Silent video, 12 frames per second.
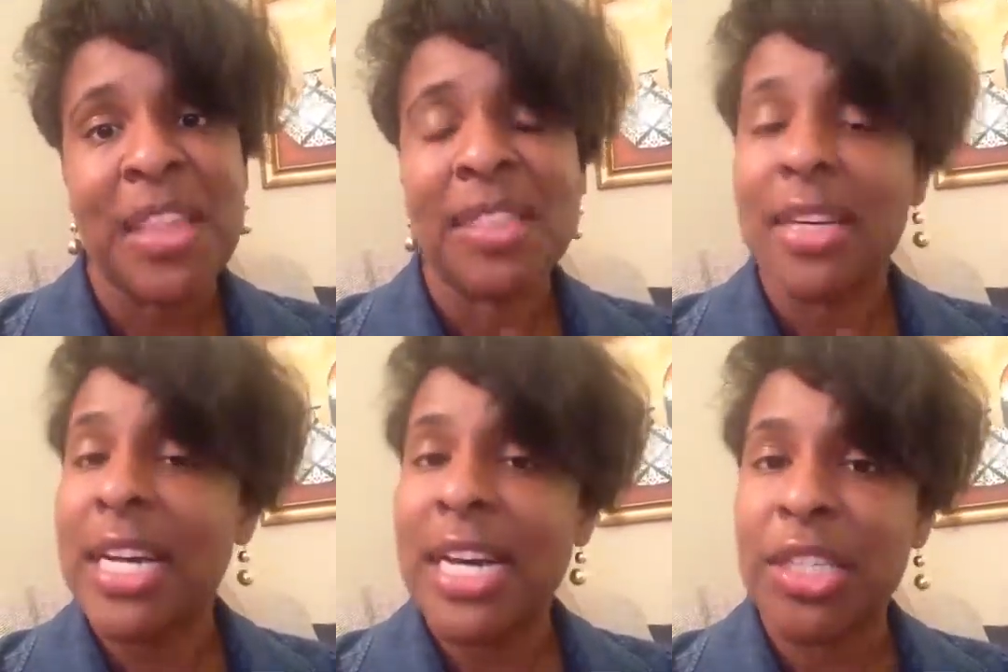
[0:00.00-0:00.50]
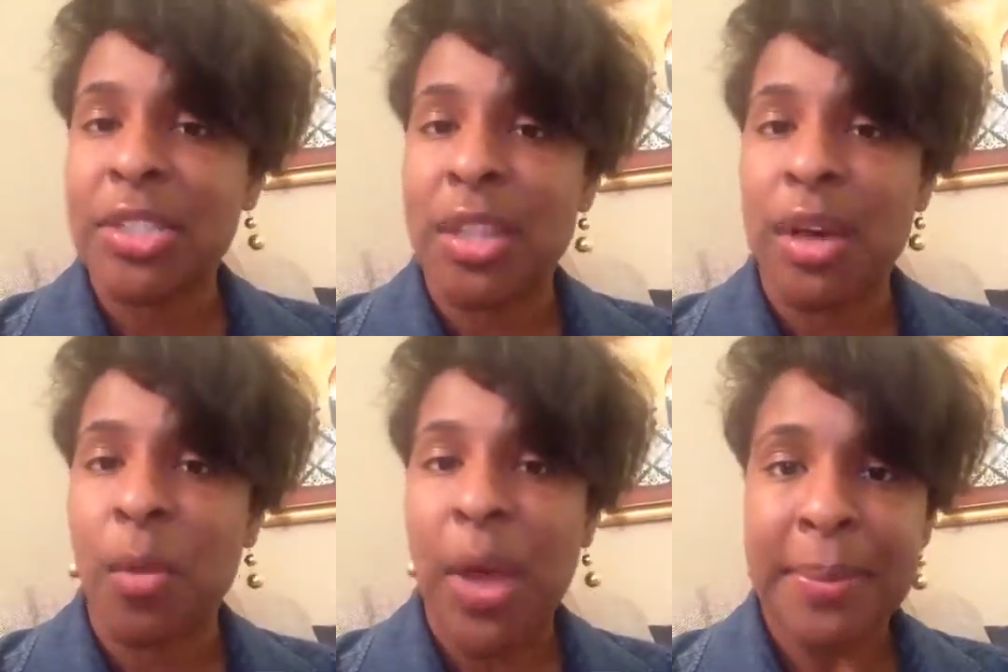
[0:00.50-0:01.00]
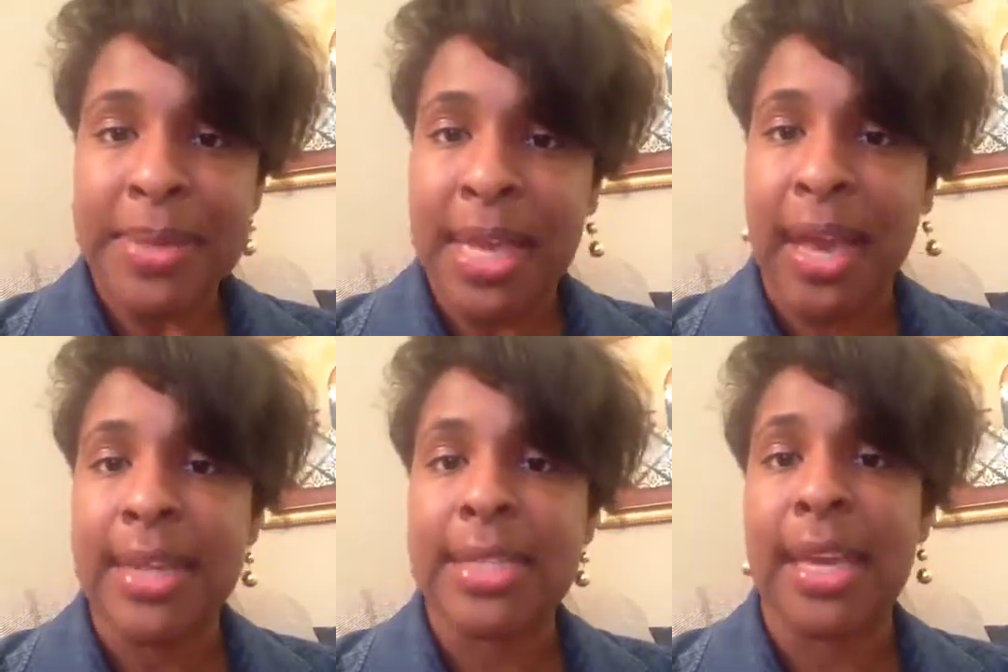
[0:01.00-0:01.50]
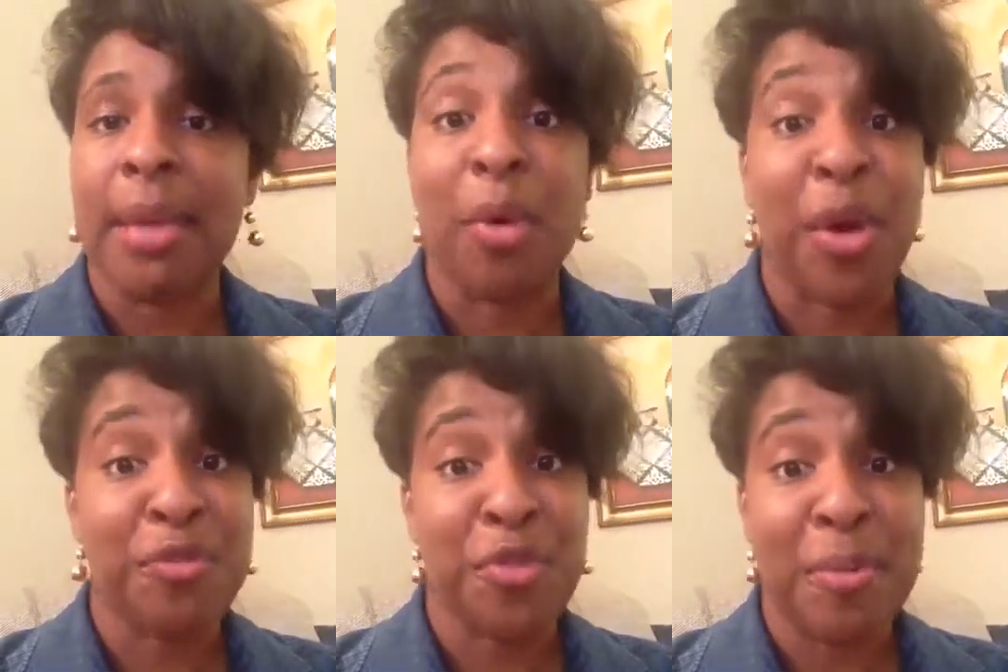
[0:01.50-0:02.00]
The website to get
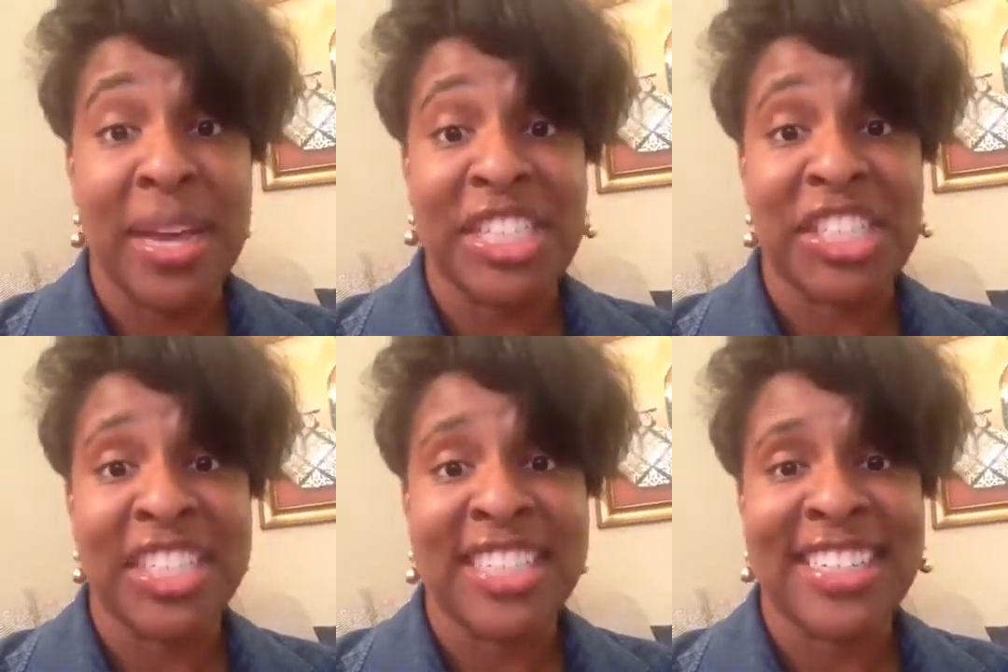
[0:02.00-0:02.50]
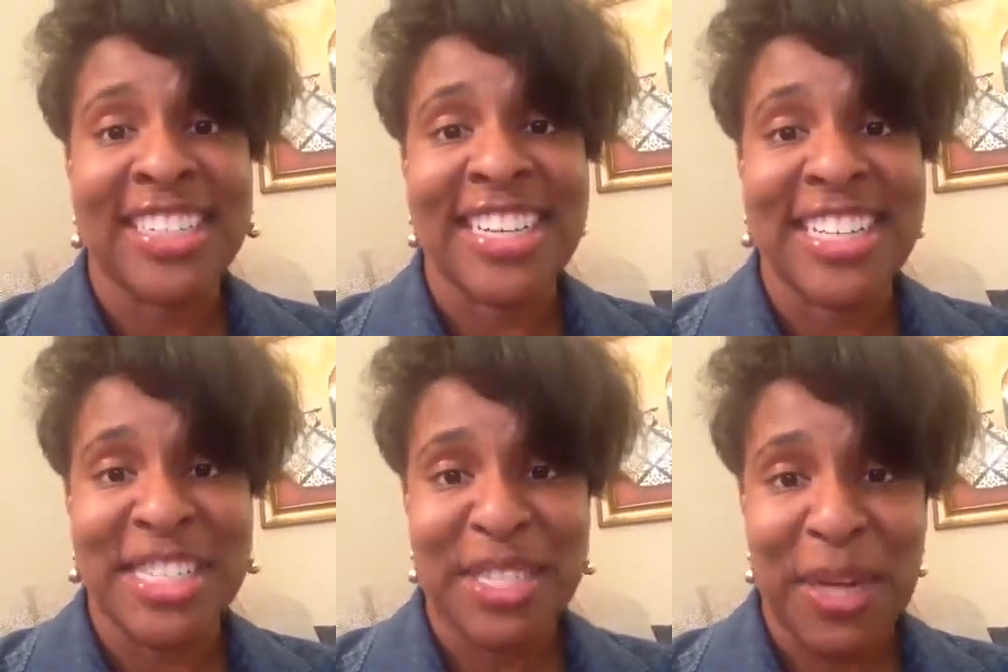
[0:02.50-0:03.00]
more information is